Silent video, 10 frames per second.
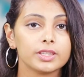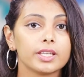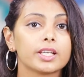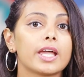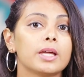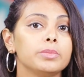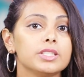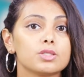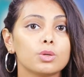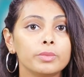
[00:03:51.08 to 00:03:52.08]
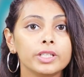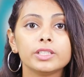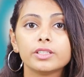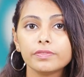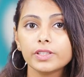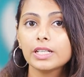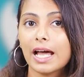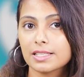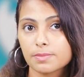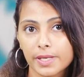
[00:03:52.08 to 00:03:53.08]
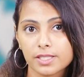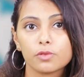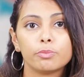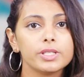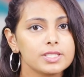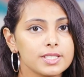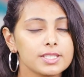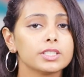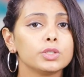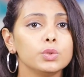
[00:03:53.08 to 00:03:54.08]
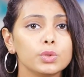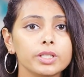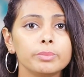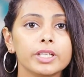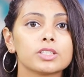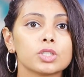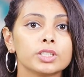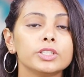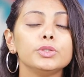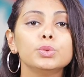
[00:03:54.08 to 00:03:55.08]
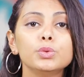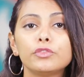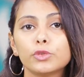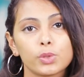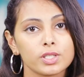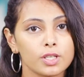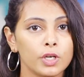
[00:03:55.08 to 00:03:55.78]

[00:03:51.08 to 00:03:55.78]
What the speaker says: There can be so many different aspects of business that you can make sure that you focus